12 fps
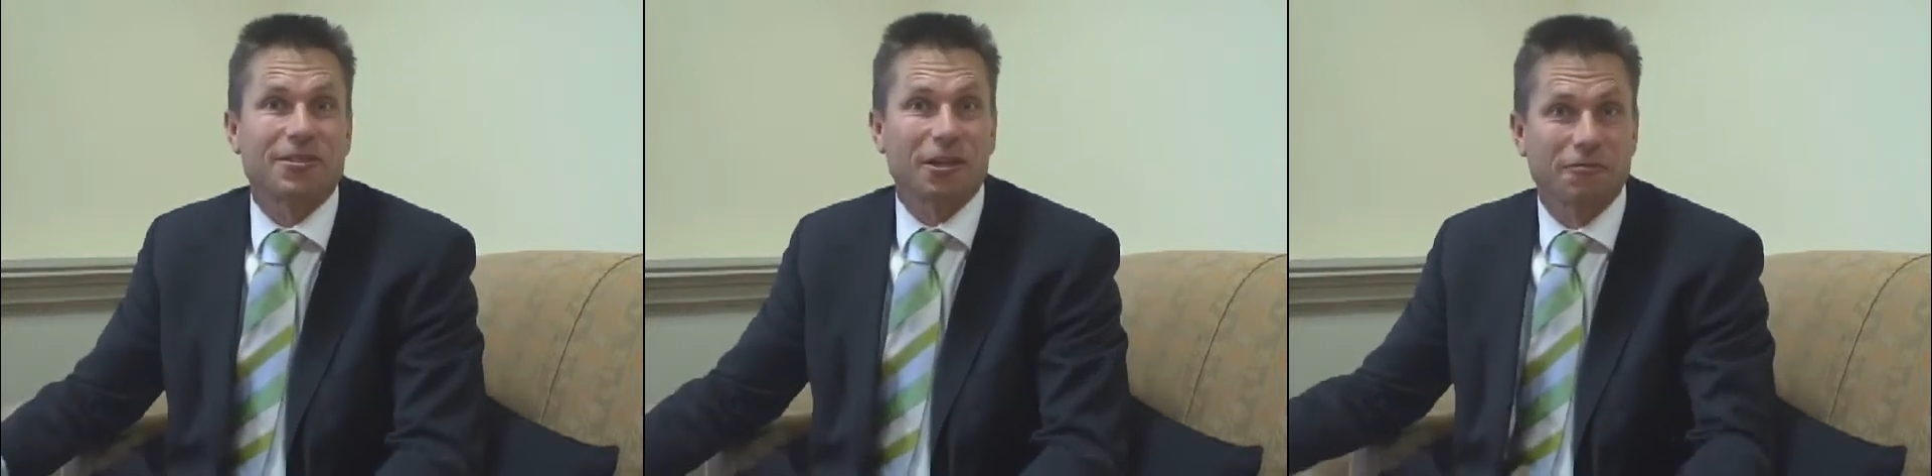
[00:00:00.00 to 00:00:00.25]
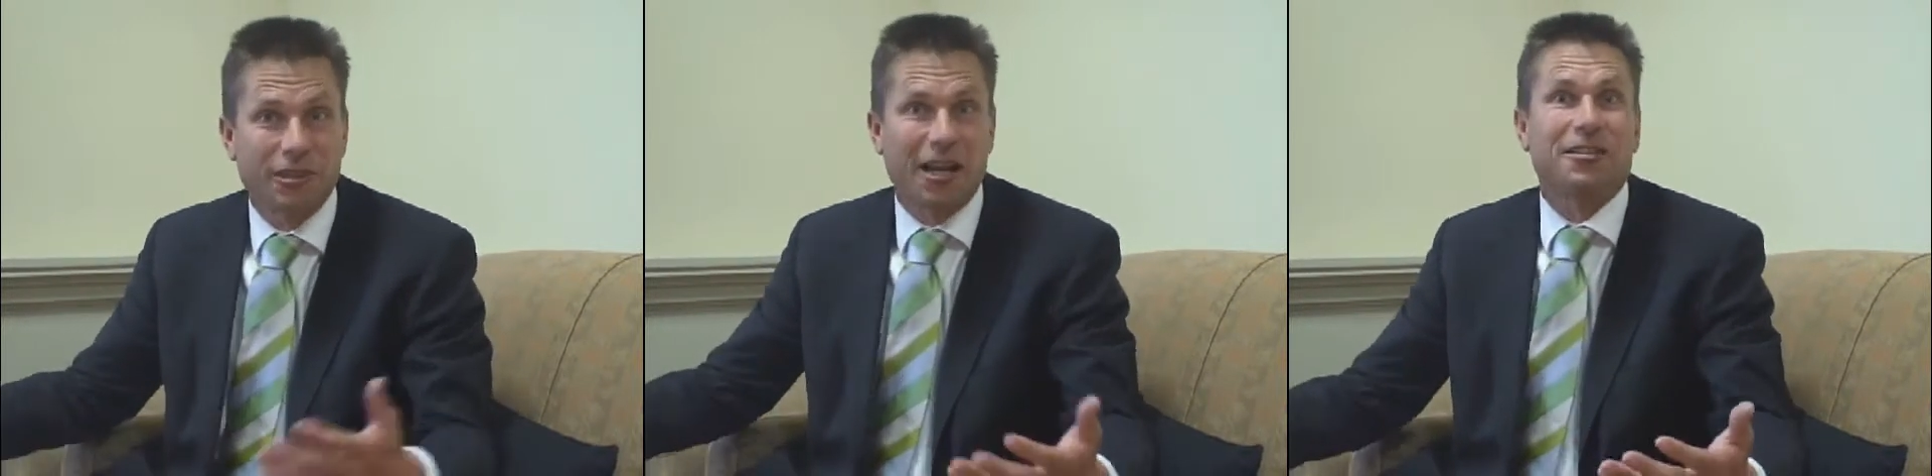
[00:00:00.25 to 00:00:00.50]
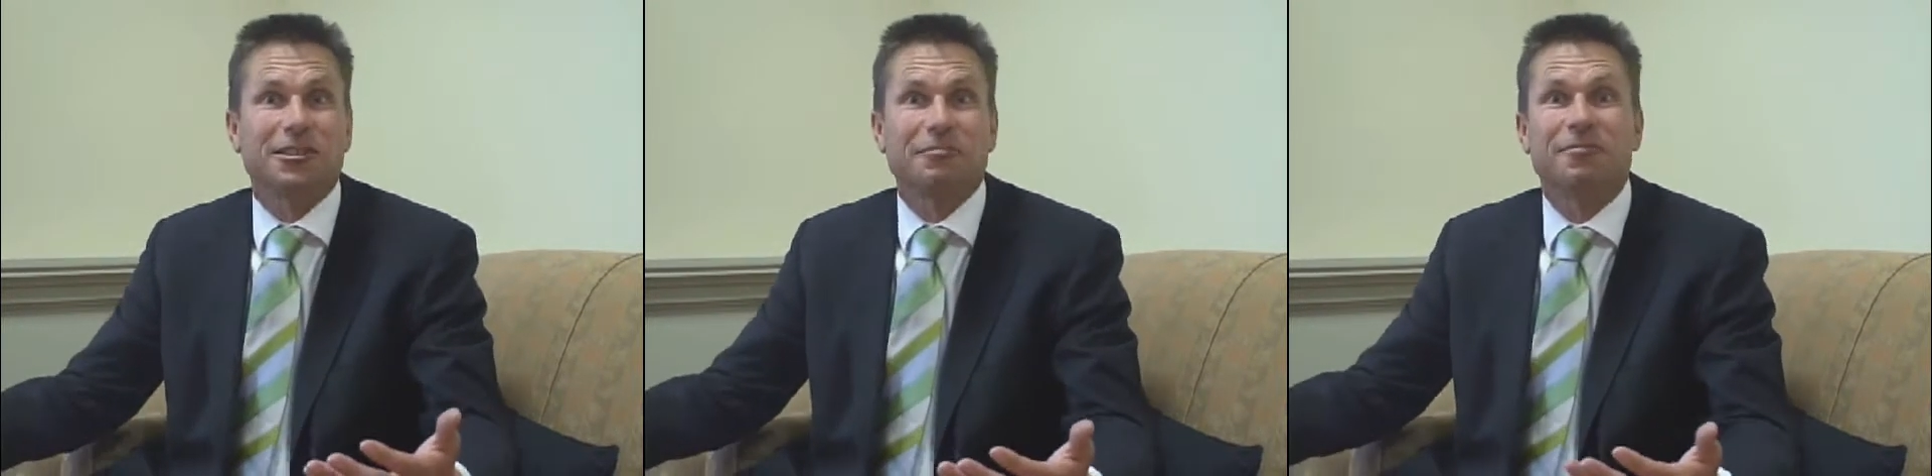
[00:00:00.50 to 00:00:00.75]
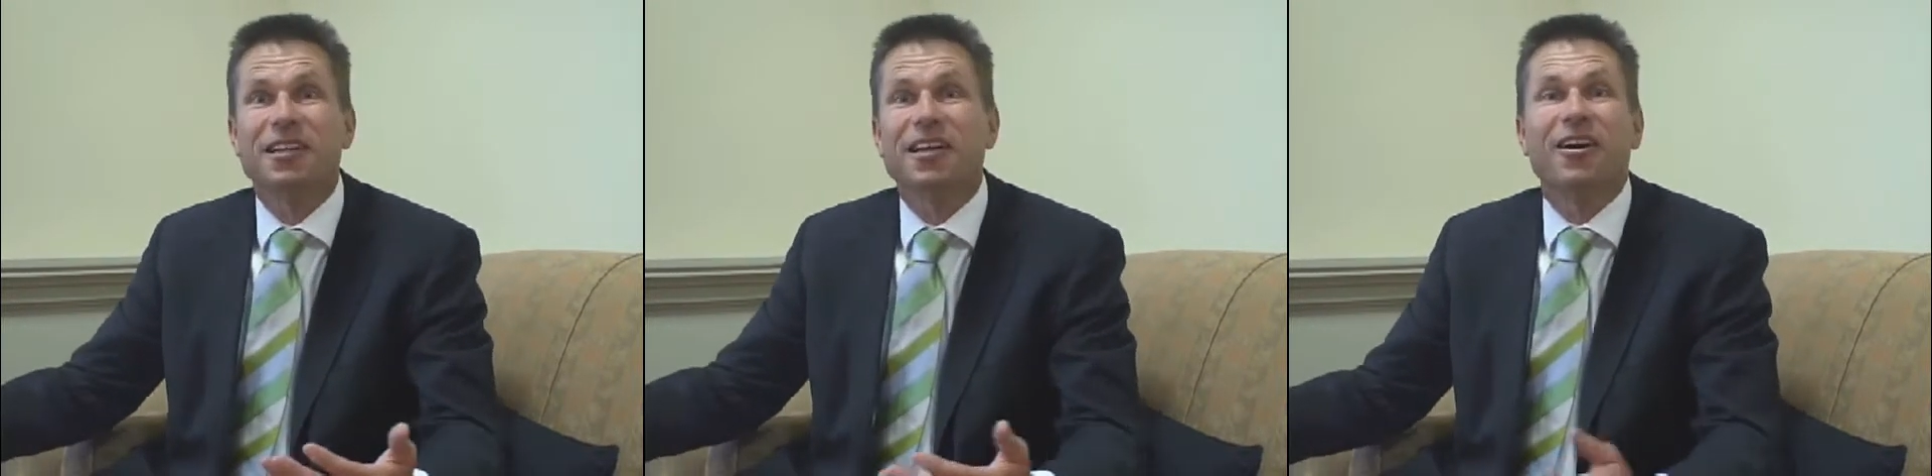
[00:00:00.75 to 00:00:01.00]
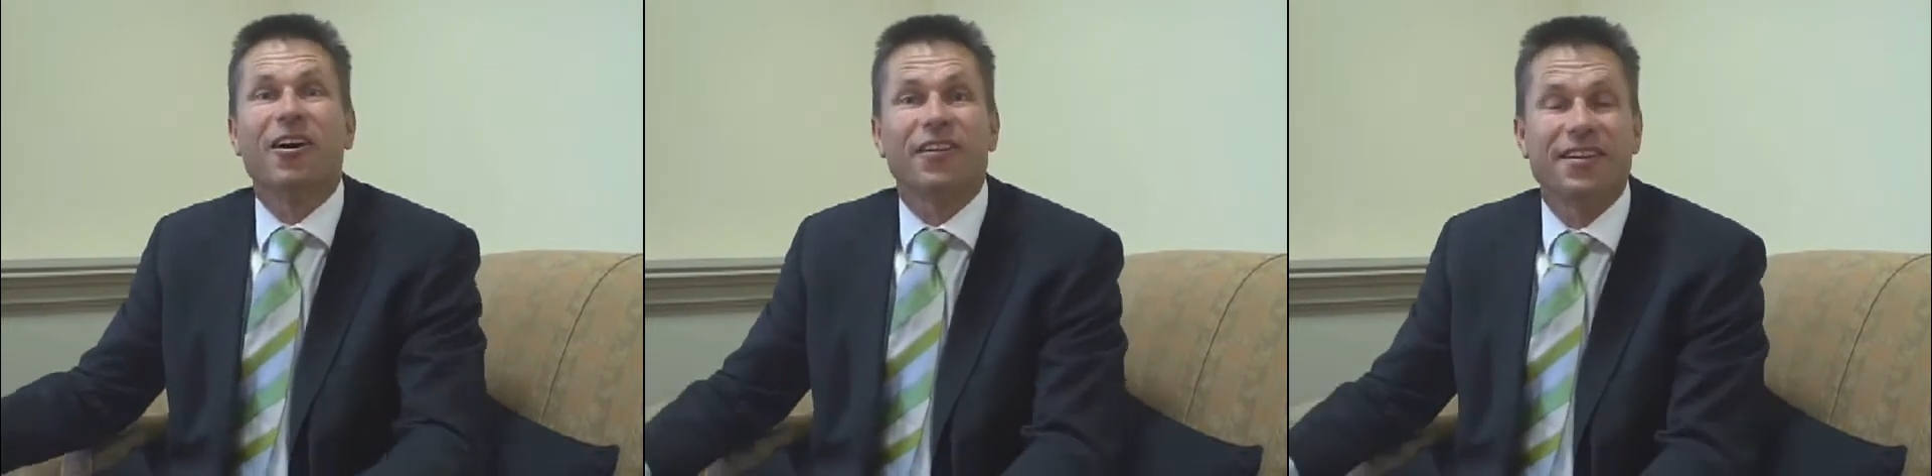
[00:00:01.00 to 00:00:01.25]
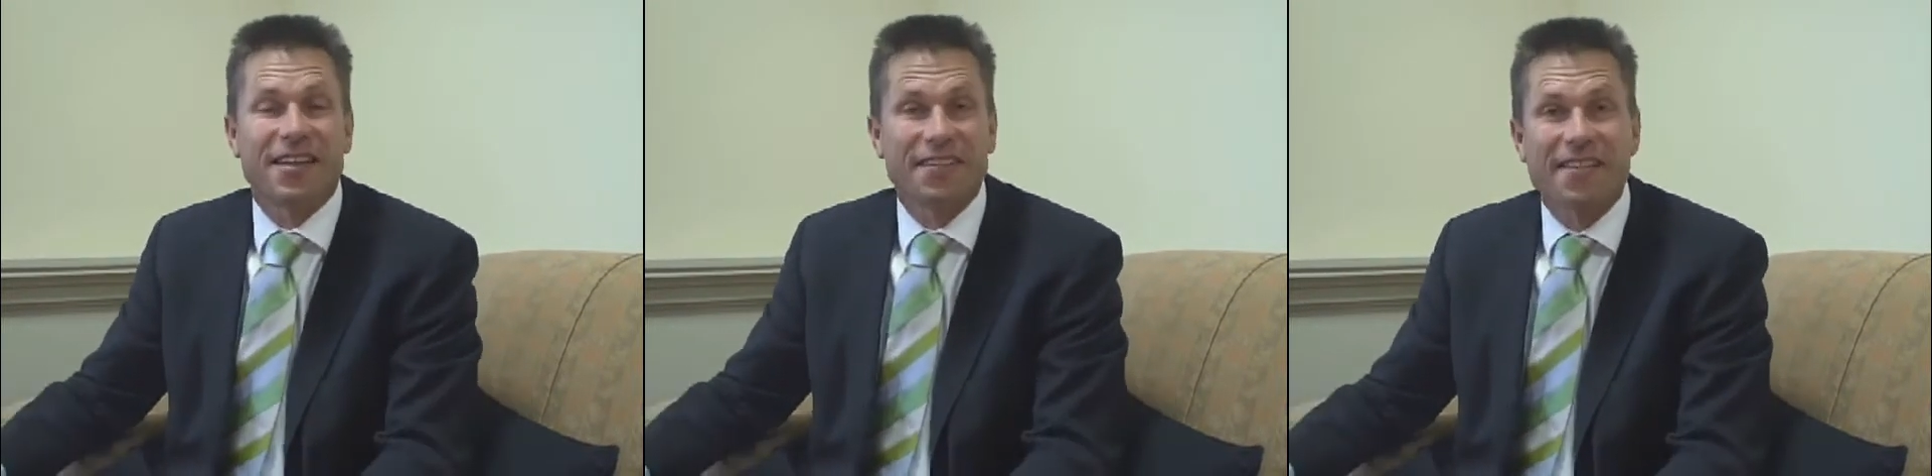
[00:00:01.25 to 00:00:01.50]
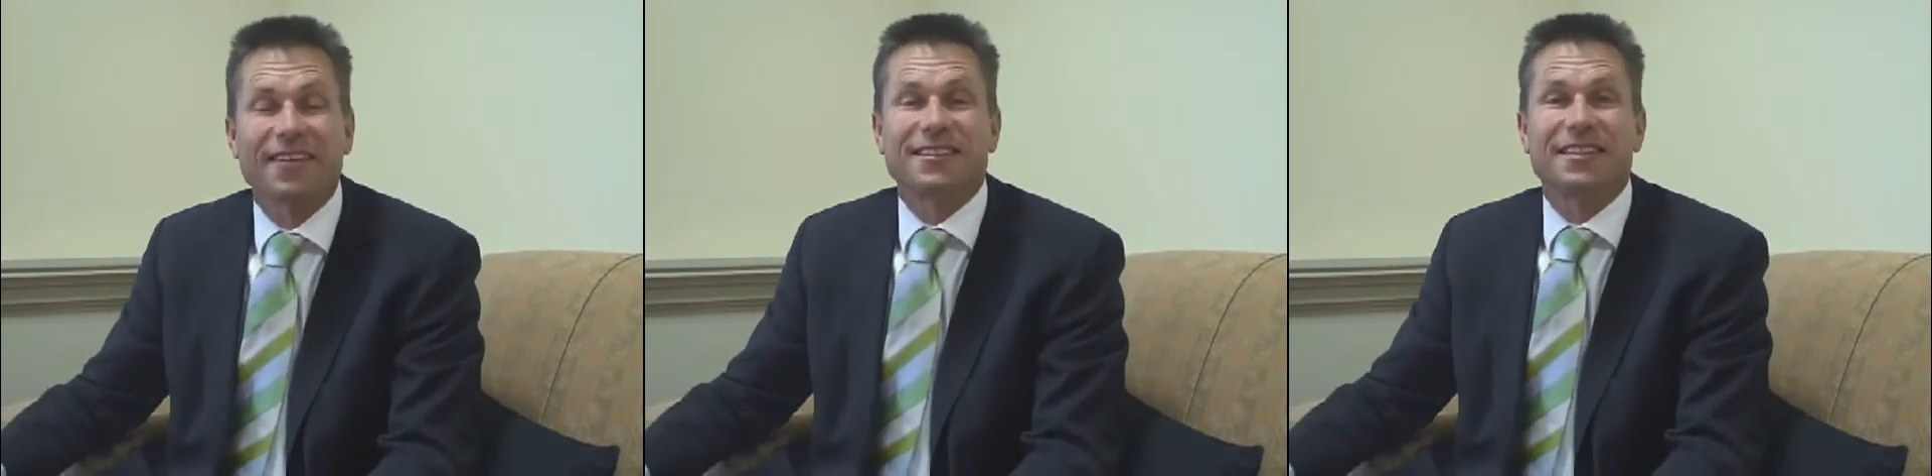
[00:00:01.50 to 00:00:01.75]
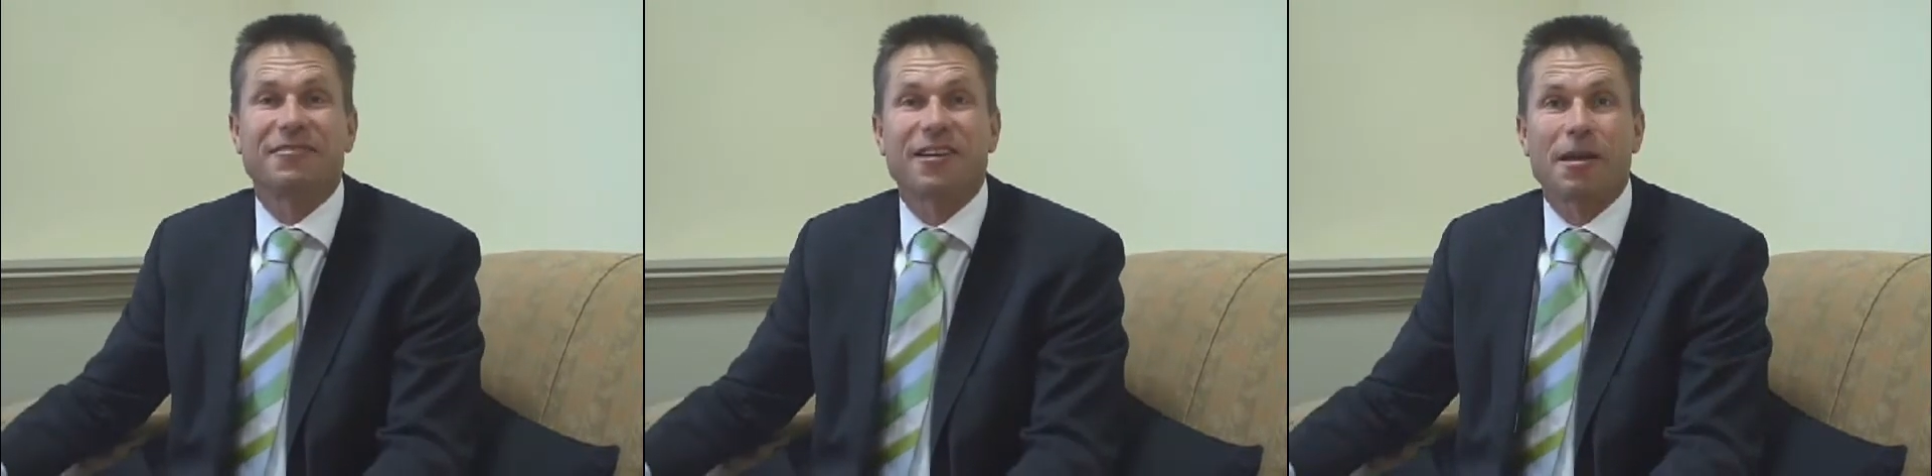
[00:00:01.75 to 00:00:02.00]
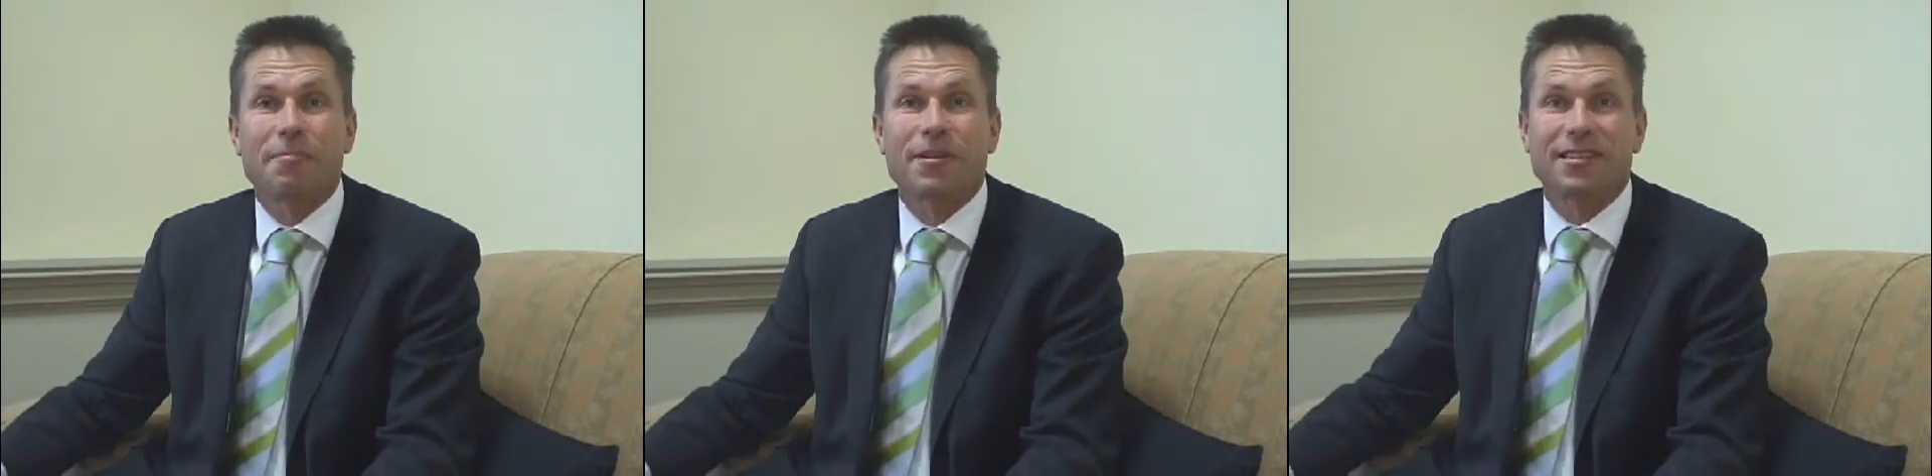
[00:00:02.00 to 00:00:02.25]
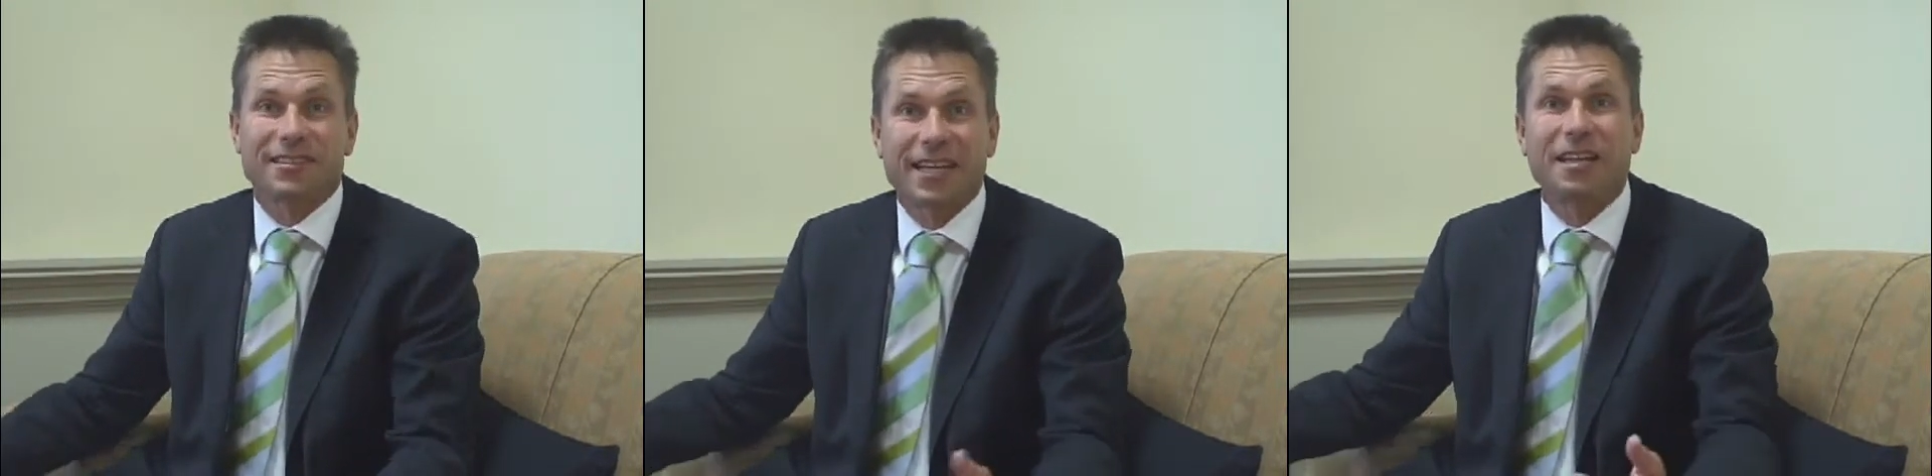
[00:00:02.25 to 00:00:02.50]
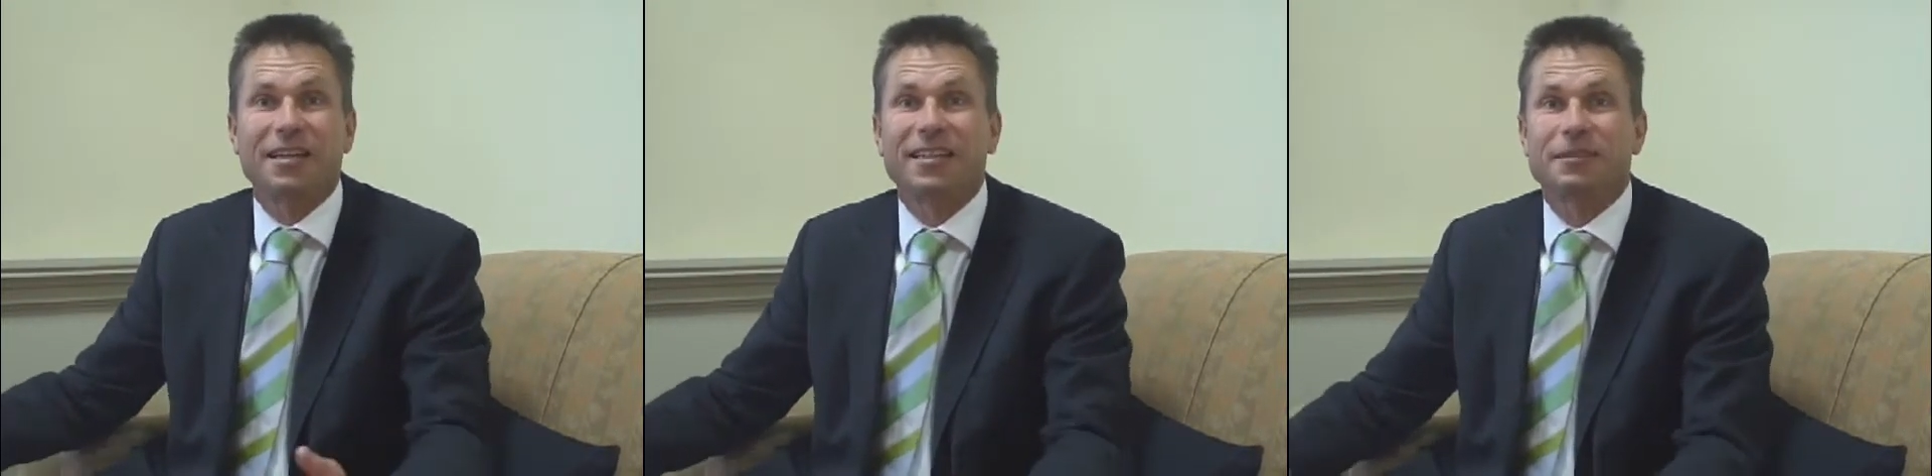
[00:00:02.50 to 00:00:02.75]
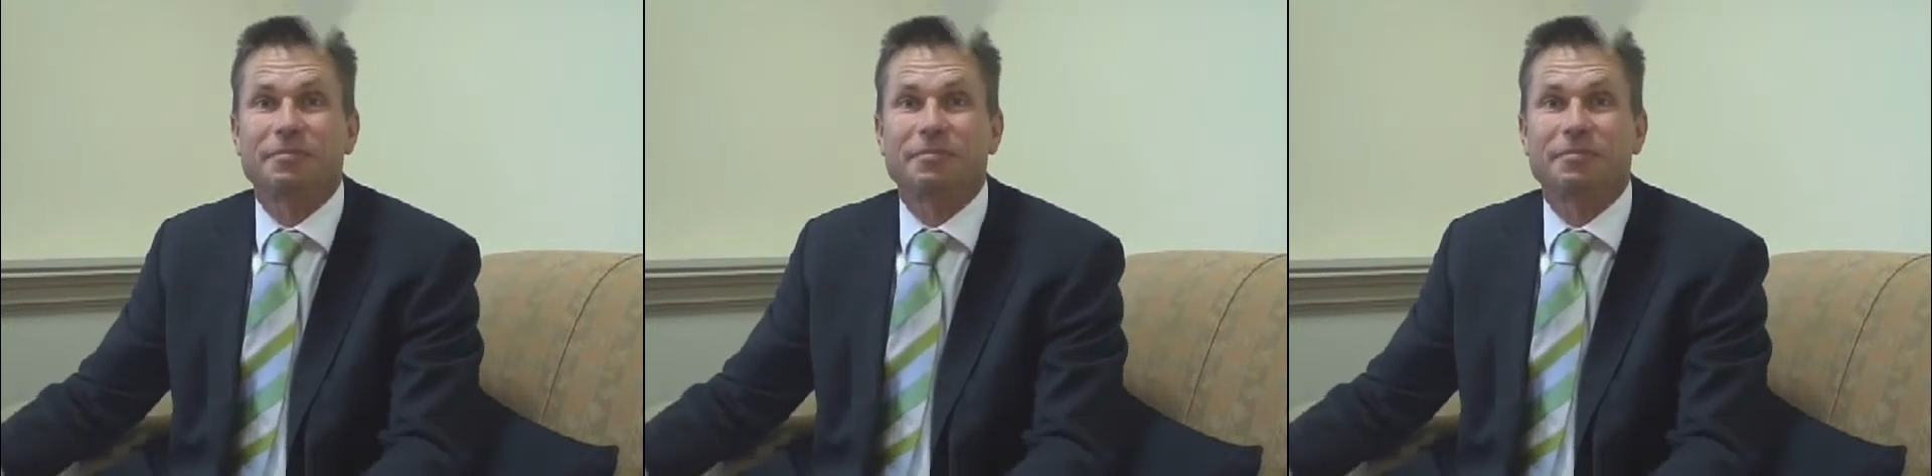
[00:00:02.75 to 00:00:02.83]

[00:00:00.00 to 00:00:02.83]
So I've challenged him, and that has suited Napier to stand